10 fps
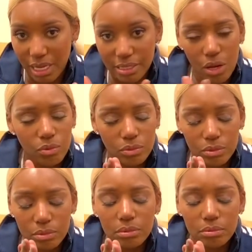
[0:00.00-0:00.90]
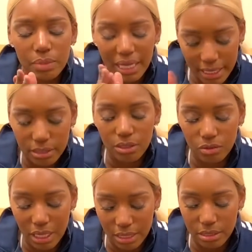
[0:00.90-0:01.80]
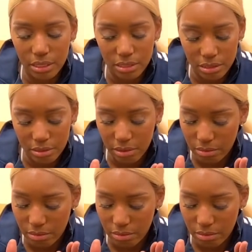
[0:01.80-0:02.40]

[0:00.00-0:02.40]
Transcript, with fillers: Now, don't, please, don't take this,